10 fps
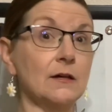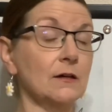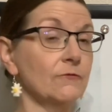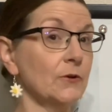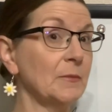
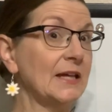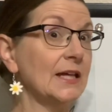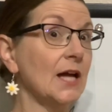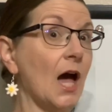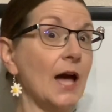For
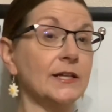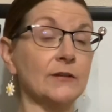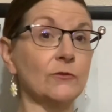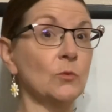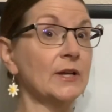me, I
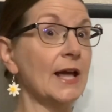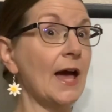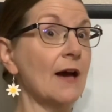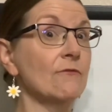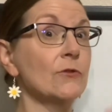never want to
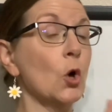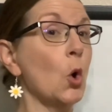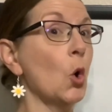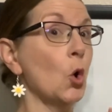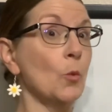have the
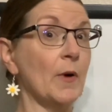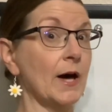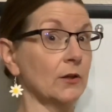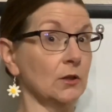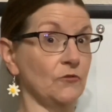whole
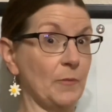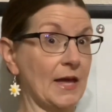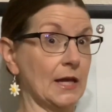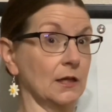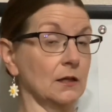bottle of
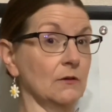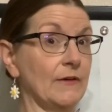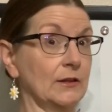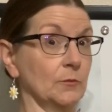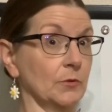paint
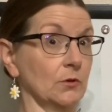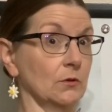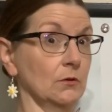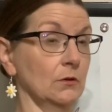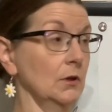available.
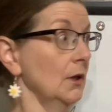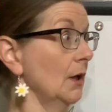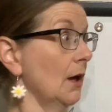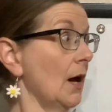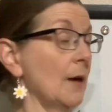
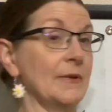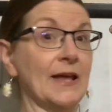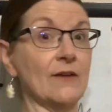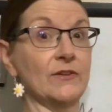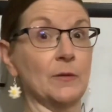I'm going to
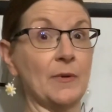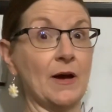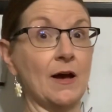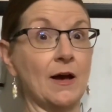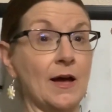have it up
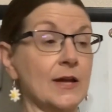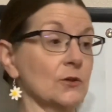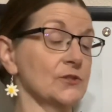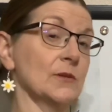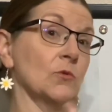high or
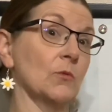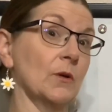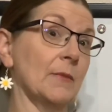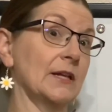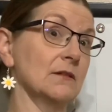somewhere where
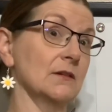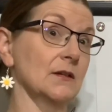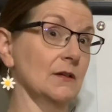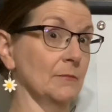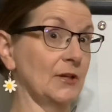
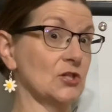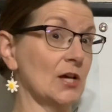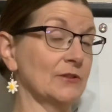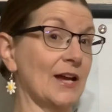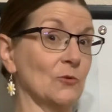my child
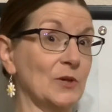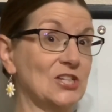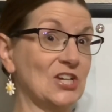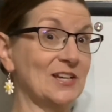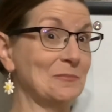can't
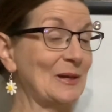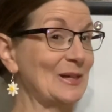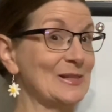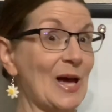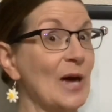reach it, because
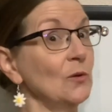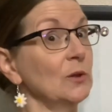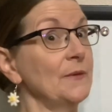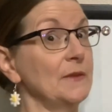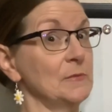I don't
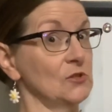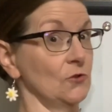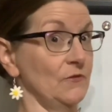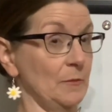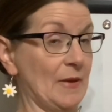let them
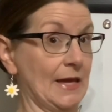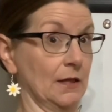serve the paint,